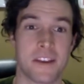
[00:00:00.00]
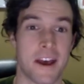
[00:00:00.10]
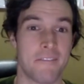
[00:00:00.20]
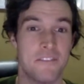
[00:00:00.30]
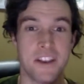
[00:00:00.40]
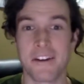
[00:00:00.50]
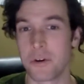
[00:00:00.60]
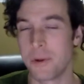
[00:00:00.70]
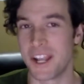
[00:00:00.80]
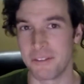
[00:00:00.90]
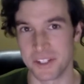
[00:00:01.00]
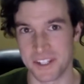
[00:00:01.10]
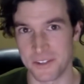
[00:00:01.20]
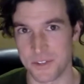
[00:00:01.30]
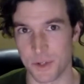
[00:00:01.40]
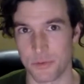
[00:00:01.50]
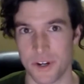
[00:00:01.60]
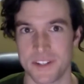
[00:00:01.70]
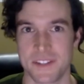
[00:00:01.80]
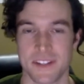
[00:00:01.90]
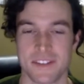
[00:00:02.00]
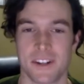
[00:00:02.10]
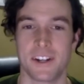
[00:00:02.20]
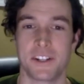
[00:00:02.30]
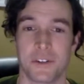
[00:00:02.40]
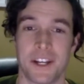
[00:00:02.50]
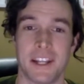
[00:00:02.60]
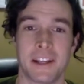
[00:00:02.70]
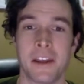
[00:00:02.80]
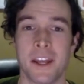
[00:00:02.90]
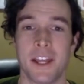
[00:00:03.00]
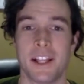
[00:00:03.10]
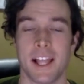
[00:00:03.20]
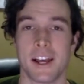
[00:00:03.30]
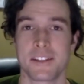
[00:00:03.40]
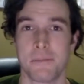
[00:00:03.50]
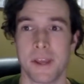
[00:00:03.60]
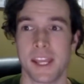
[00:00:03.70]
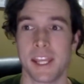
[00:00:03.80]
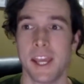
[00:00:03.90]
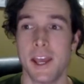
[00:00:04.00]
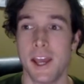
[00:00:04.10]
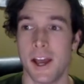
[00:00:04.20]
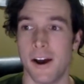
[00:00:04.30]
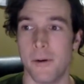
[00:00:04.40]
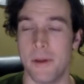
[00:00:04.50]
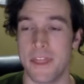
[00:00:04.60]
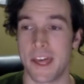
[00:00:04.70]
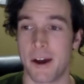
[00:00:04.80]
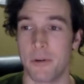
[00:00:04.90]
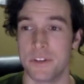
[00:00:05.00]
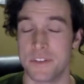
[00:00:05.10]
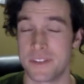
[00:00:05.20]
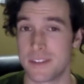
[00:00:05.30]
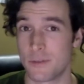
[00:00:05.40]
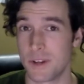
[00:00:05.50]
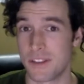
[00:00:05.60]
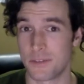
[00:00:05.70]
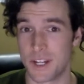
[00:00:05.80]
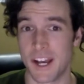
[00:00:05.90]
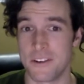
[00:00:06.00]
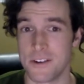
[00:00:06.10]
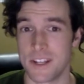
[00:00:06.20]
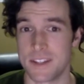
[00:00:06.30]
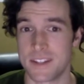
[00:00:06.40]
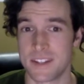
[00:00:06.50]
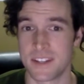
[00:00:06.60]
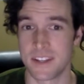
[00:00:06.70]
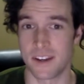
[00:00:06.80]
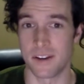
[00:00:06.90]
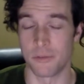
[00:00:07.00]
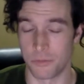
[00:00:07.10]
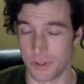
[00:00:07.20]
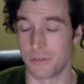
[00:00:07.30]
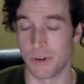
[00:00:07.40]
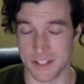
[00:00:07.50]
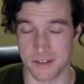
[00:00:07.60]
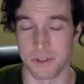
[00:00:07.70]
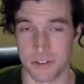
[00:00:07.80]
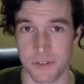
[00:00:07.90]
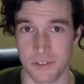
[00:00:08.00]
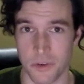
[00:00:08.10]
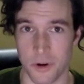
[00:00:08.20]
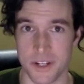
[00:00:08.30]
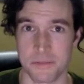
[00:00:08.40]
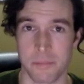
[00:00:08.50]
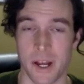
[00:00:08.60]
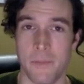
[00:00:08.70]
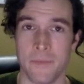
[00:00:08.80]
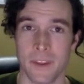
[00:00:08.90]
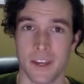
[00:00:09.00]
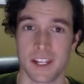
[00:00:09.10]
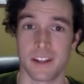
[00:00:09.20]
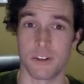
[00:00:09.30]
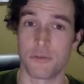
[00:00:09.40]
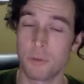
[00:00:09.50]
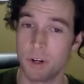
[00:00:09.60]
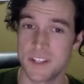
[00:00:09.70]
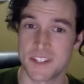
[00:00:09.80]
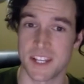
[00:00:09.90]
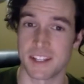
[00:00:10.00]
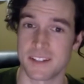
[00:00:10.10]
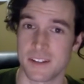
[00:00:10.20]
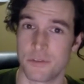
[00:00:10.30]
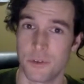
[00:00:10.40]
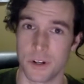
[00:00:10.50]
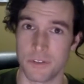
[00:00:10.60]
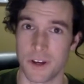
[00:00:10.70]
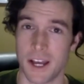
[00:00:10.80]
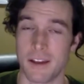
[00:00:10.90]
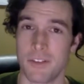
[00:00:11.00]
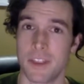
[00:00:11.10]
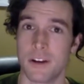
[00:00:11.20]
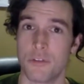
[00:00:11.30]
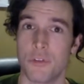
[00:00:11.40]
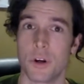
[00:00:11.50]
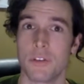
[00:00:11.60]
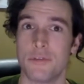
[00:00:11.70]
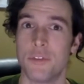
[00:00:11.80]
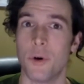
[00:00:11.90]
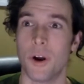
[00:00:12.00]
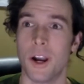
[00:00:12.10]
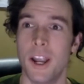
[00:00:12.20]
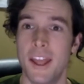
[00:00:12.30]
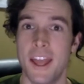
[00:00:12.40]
have never been able to do so far since I started training last May, and that was 300s, with rest in between, of course, but I did a 46, a 45, and then a 44,